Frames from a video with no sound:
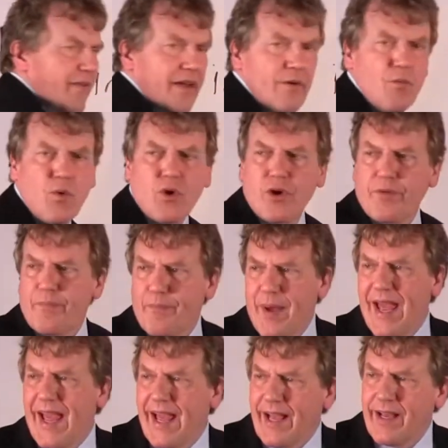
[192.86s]
a word
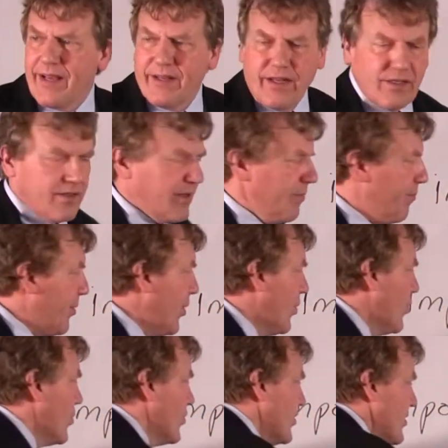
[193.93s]
bank and it's
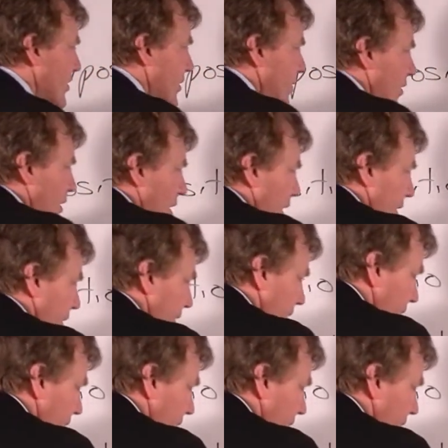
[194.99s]
imposed on